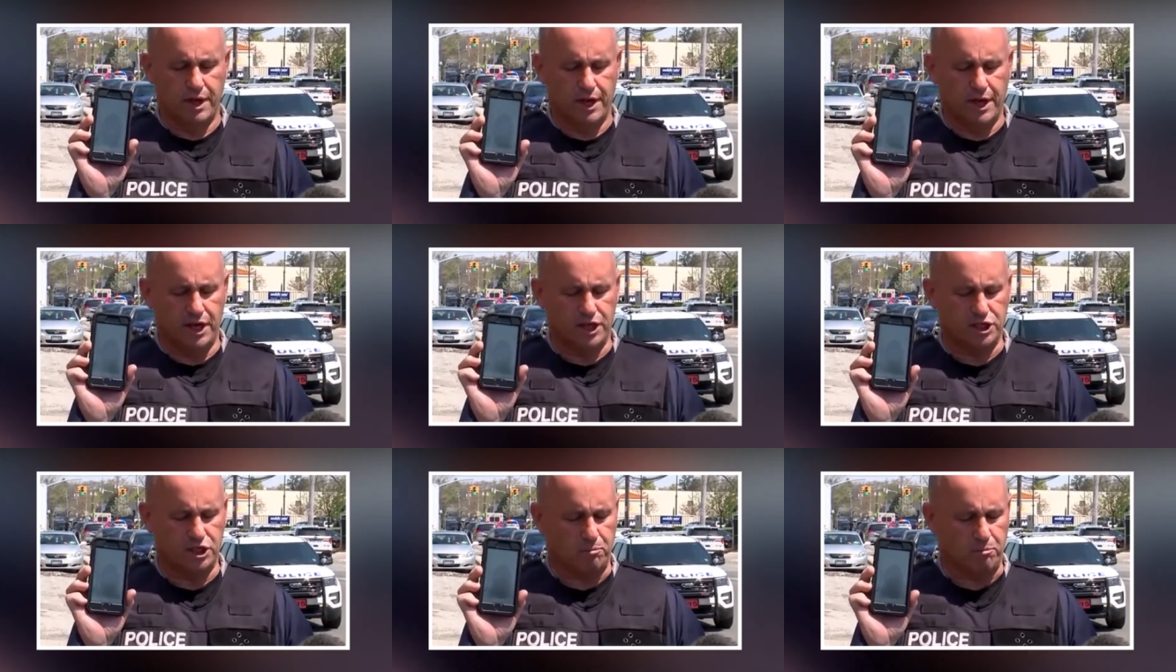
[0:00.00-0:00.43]

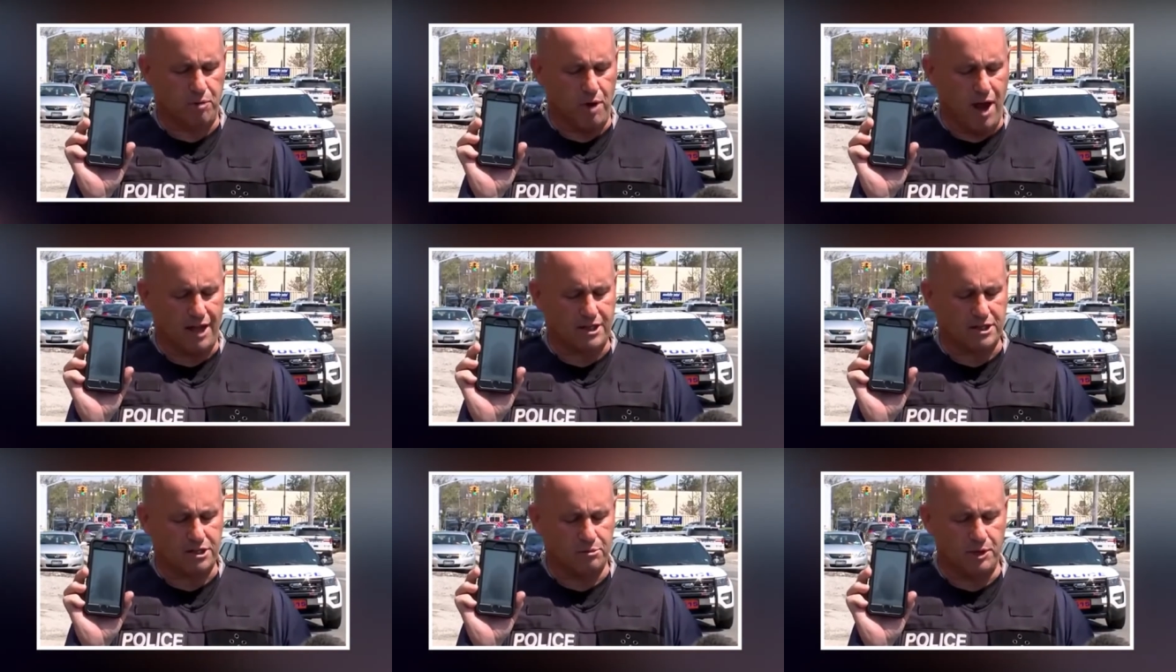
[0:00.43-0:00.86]
He is
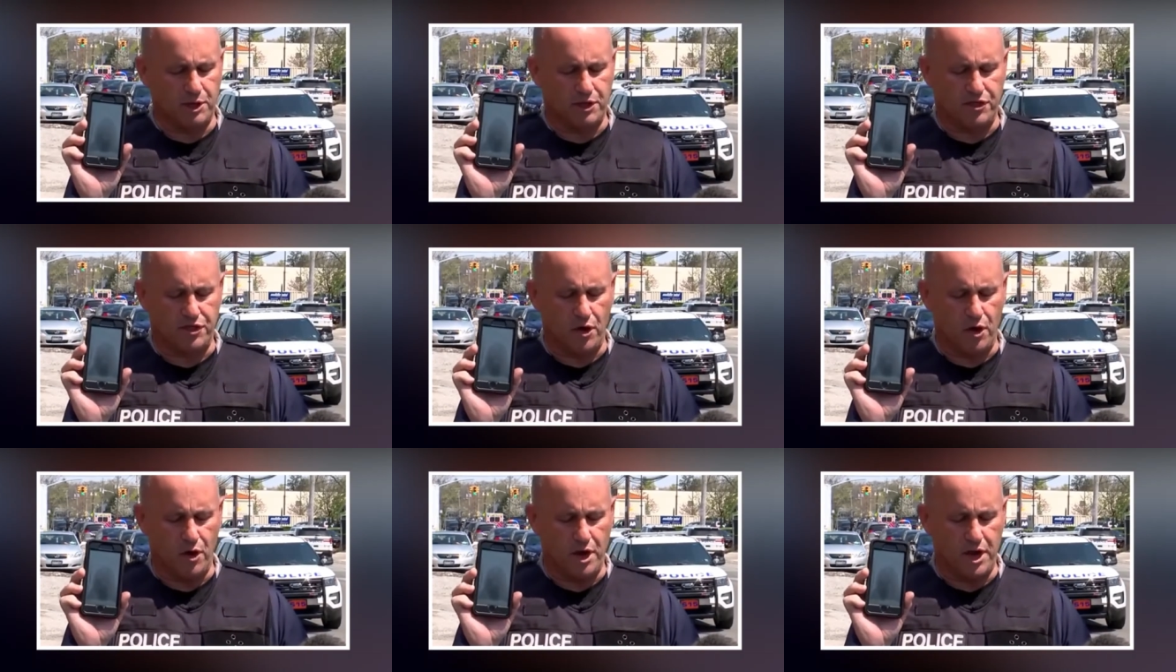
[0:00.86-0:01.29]
approximately
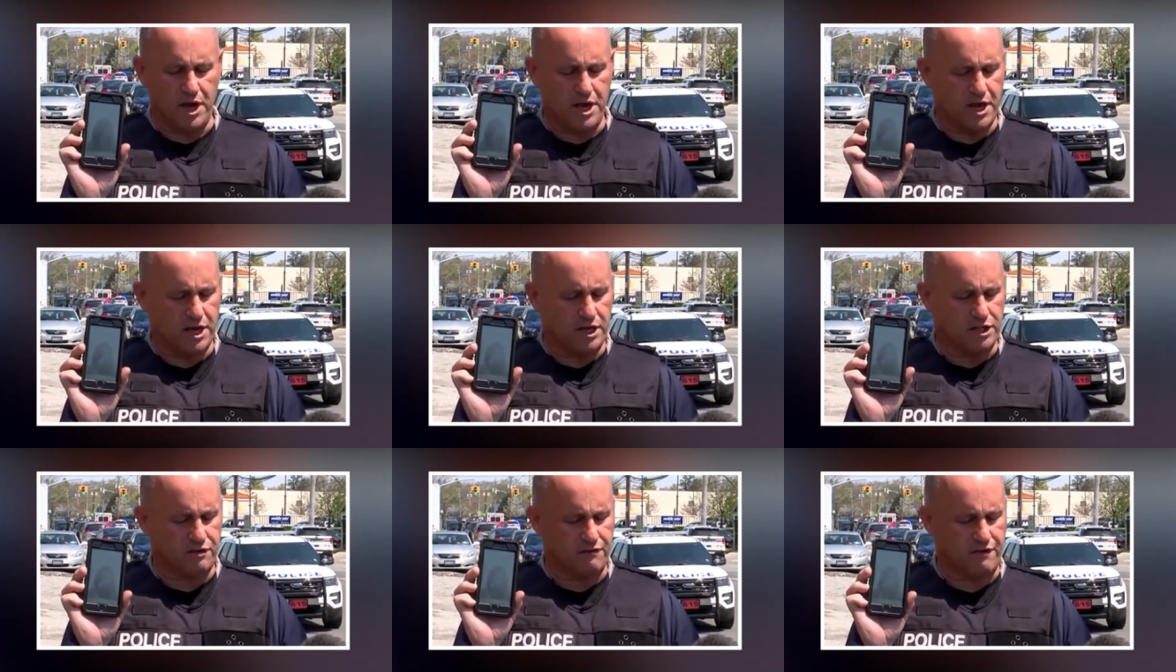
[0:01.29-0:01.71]
30
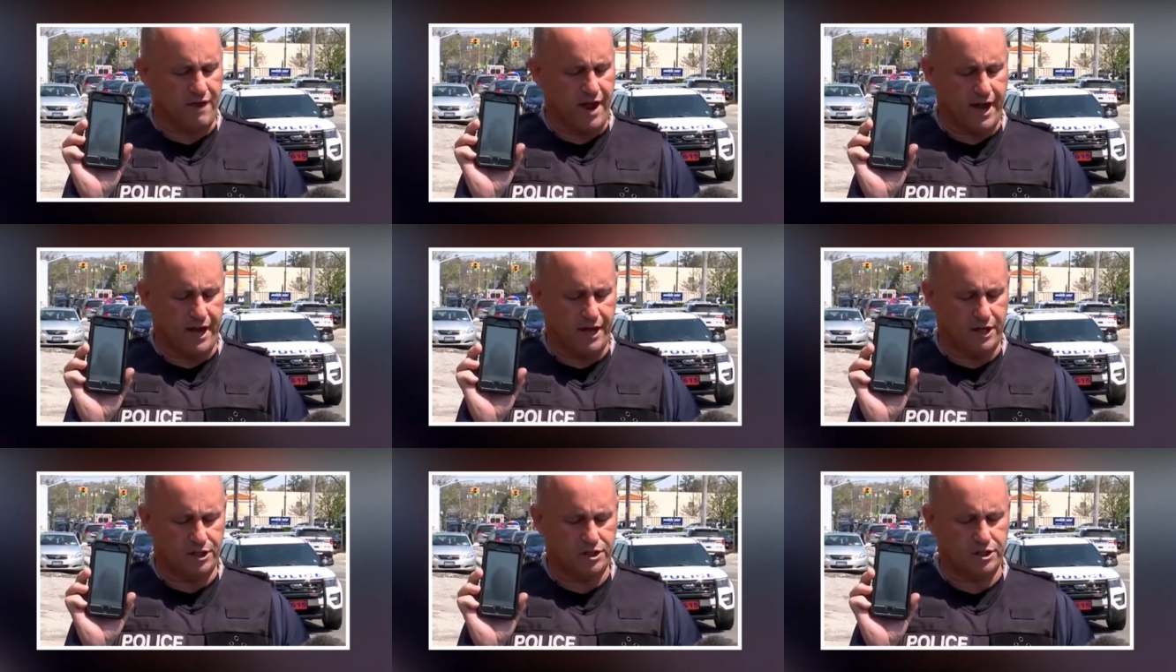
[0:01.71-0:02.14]
years of
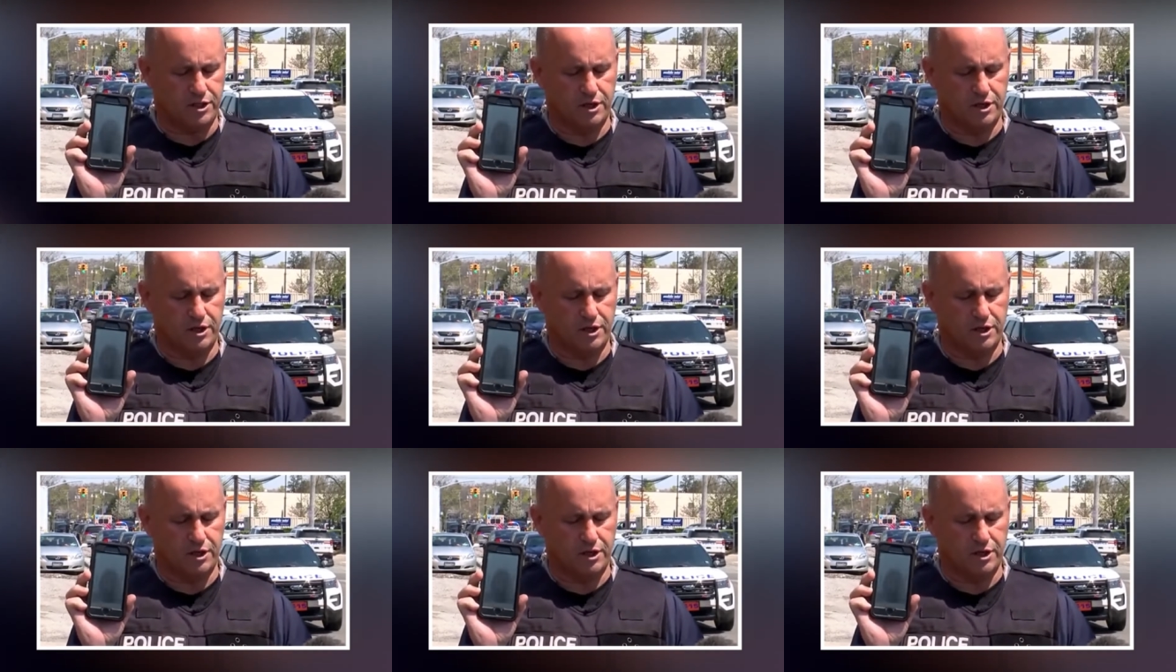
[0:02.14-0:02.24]
age.